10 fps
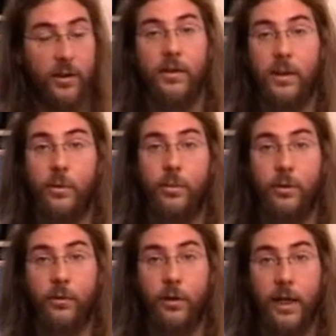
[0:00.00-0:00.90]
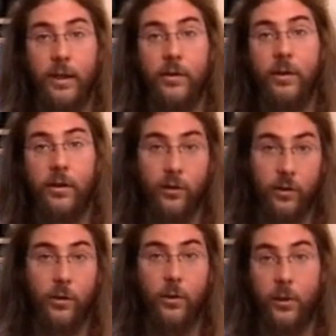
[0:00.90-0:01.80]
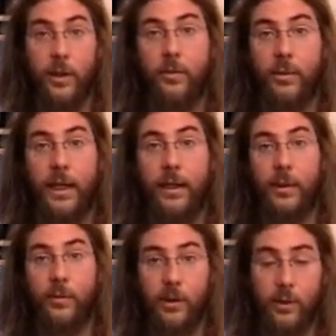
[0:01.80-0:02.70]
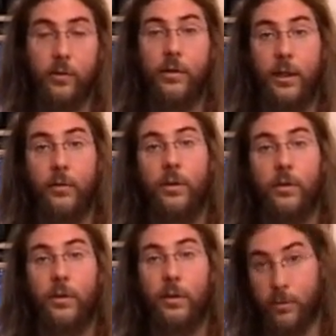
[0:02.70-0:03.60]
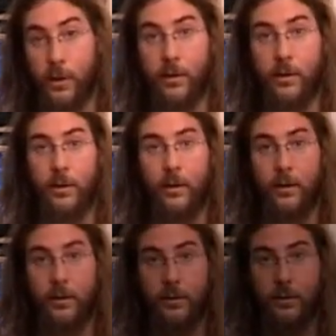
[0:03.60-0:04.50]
set the input right, so when the band comes in you can record immediately.